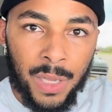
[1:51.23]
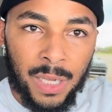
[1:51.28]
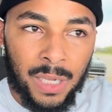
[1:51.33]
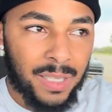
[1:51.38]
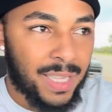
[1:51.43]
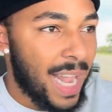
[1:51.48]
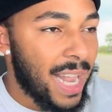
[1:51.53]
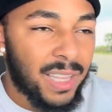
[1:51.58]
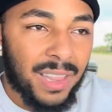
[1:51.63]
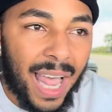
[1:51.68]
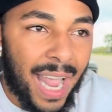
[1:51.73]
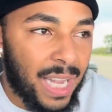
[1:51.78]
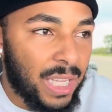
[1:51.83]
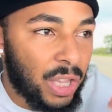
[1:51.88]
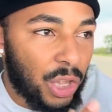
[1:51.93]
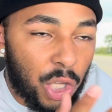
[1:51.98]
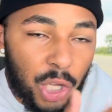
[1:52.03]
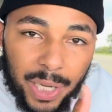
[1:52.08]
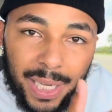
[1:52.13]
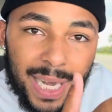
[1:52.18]
They like
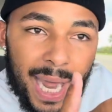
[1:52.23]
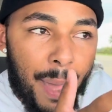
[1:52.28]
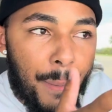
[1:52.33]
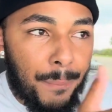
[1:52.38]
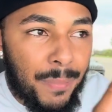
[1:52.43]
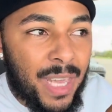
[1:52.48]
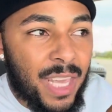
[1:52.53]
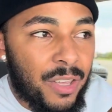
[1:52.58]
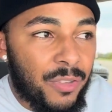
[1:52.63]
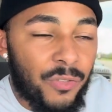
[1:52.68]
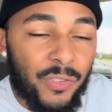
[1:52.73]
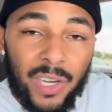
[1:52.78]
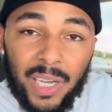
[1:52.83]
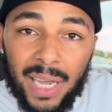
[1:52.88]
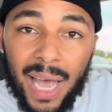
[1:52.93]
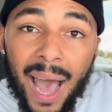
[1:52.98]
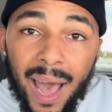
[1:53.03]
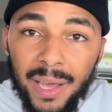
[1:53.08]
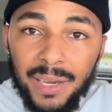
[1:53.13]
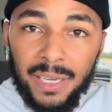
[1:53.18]
looking at me for
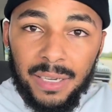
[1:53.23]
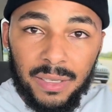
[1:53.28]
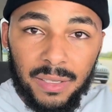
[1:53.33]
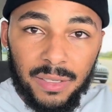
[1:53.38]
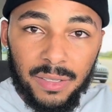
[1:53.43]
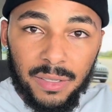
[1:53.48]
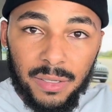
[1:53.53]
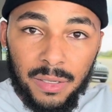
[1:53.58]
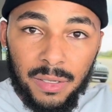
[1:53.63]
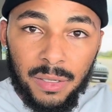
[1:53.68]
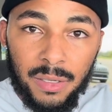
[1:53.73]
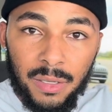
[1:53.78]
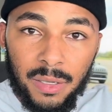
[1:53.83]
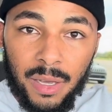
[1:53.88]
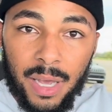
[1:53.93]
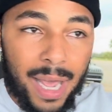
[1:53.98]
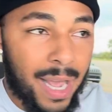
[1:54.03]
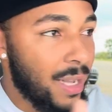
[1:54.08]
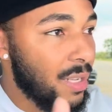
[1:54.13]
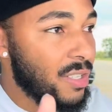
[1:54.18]
guidance.
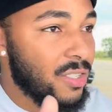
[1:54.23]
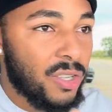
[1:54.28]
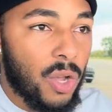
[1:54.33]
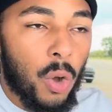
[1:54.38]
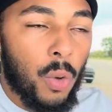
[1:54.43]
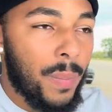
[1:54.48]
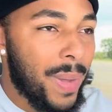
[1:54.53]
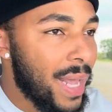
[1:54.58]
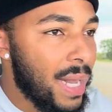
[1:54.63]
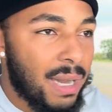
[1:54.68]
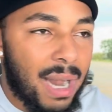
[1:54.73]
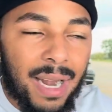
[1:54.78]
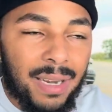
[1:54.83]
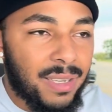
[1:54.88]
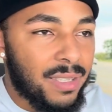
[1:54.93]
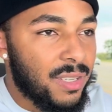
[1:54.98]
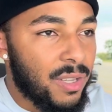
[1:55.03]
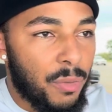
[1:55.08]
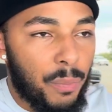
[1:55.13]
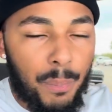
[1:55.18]
And so, man, that
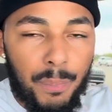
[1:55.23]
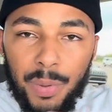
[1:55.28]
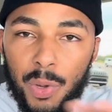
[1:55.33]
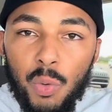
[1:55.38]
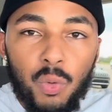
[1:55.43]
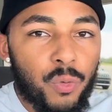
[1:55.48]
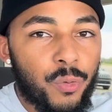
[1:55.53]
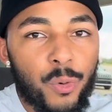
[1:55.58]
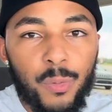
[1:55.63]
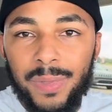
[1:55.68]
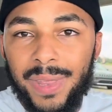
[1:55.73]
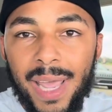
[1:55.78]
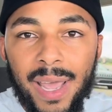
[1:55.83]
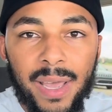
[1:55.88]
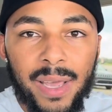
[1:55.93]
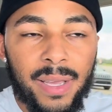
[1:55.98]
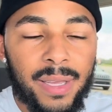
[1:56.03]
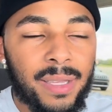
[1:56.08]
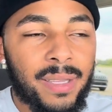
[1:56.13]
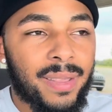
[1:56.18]
is a beautiful
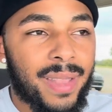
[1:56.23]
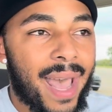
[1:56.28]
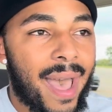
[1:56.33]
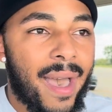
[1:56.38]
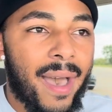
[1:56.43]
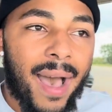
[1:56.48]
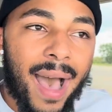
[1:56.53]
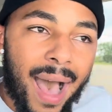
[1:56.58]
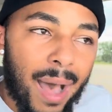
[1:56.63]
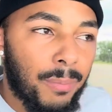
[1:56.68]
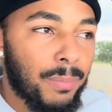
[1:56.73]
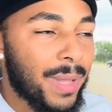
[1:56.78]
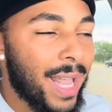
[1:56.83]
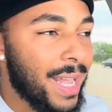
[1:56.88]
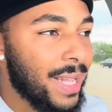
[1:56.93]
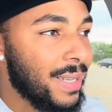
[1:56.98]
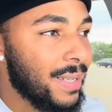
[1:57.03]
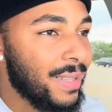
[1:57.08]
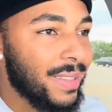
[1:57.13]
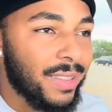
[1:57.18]
thing that I'm
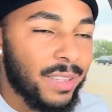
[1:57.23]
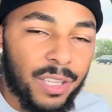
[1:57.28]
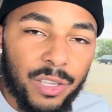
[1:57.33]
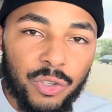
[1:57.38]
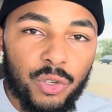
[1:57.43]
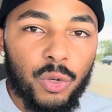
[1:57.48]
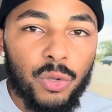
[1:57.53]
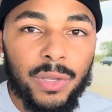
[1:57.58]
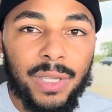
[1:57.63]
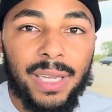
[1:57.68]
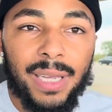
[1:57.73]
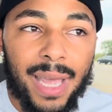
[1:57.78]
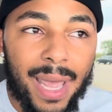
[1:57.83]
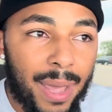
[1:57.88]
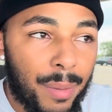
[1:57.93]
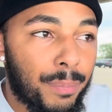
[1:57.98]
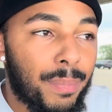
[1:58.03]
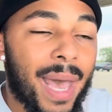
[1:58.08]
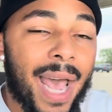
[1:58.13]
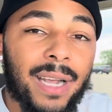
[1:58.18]
like literally
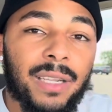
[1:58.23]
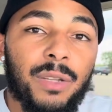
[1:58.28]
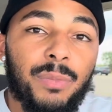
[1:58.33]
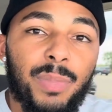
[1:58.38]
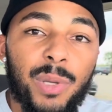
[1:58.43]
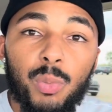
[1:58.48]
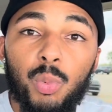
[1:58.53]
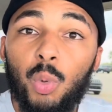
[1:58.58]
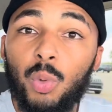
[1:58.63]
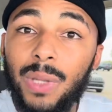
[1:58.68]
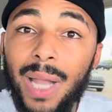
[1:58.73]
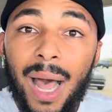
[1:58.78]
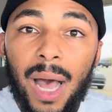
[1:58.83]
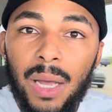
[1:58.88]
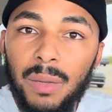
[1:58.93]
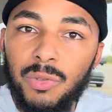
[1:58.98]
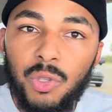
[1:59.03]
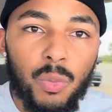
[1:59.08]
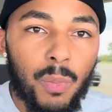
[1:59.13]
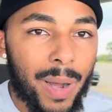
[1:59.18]
impacting people's
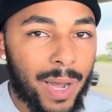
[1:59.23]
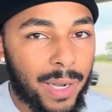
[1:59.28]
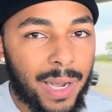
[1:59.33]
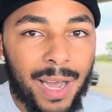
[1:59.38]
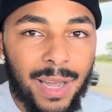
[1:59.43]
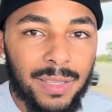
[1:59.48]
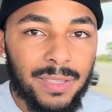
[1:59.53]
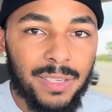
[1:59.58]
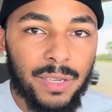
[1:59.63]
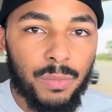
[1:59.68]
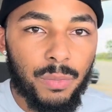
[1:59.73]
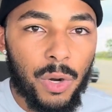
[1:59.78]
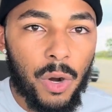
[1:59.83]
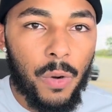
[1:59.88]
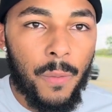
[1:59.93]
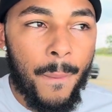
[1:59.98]
lives through my content, bro.